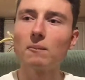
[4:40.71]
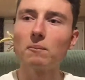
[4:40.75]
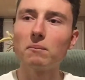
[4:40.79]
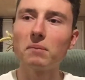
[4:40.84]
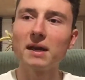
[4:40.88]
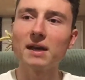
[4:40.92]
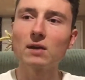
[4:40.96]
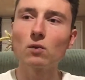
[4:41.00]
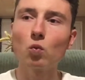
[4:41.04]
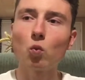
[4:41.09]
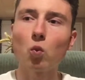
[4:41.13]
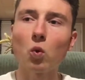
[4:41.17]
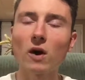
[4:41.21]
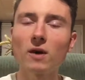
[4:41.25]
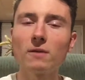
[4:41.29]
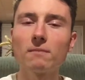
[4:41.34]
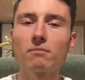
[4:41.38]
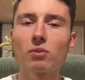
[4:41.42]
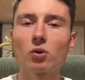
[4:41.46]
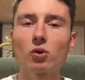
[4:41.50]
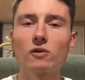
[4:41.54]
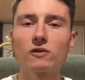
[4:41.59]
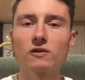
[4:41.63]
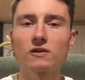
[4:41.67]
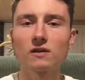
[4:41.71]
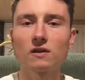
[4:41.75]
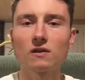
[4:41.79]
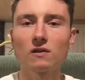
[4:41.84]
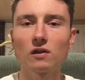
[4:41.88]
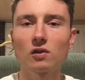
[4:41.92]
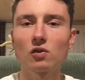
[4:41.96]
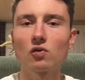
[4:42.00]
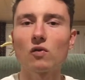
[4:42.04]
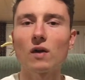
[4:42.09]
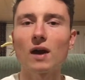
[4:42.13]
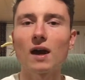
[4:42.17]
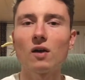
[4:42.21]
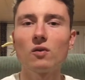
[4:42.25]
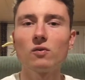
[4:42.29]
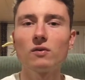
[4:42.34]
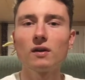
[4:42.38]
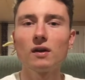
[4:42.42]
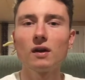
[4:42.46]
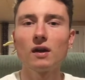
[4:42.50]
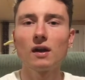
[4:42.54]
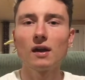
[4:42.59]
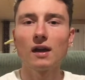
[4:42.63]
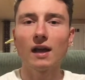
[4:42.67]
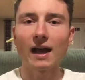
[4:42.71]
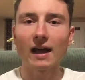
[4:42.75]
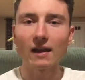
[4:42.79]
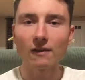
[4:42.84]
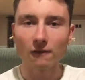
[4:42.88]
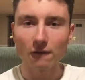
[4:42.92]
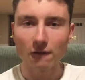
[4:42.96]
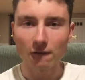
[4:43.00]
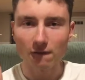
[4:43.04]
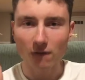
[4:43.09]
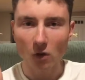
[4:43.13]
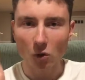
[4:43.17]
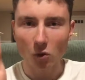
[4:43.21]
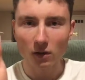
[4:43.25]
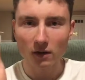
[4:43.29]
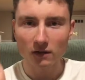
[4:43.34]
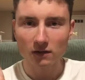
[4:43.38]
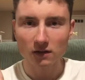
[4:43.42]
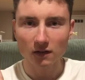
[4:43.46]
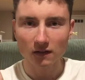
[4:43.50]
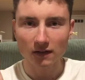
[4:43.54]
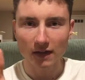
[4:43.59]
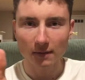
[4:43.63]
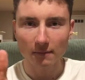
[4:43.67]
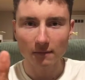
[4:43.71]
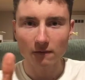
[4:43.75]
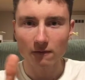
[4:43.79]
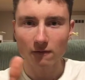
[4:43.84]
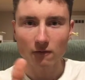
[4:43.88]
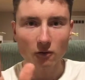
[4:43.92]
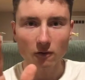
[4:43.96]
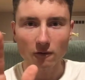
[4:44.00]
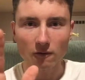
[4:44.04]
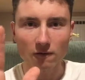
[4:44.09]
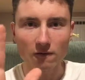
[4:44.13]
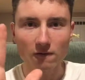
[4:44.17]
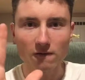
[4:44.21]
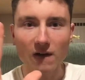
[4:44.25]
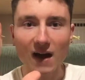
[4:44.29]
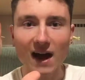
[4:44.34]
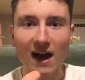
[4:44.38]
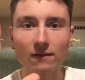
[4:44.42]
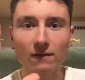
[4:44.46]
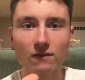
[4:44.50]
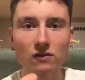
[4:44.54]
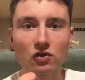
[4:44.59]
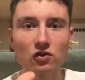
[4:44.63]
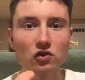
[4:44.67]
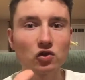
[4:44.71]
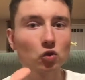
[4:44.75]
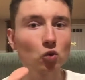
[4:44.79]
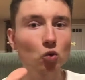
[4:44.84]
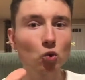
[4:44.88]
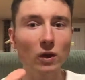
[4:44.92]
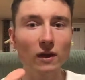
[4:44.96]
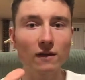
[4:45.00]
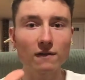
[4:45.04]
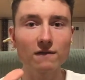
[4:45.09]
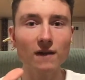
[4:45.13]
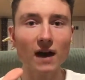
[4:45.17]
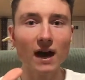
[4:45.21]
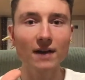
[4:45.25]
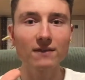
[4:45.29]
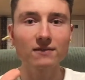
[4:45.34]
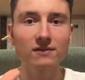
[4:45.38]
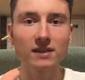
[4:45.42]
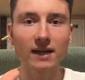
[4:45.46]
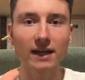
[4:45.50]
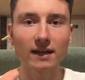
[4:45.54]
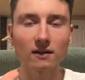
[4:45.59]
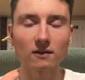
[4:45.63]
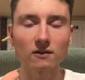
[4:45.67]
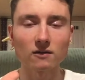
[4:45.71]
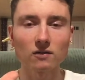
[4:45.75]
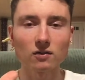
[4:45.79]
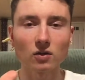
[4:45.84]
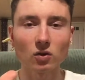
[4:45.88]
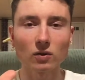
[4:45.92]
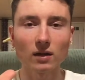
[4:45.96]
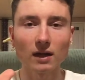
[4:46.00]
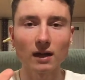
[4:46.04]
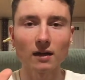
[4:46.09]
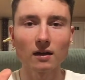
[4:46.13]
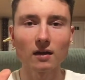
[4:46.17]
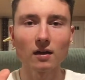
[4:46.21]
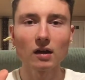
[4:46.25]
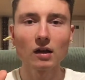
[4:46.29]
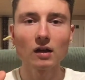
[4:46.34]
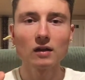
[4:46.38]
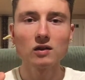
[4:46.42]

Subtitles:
pick one person in the crowd and focus on them for just do 5 seconds, okay?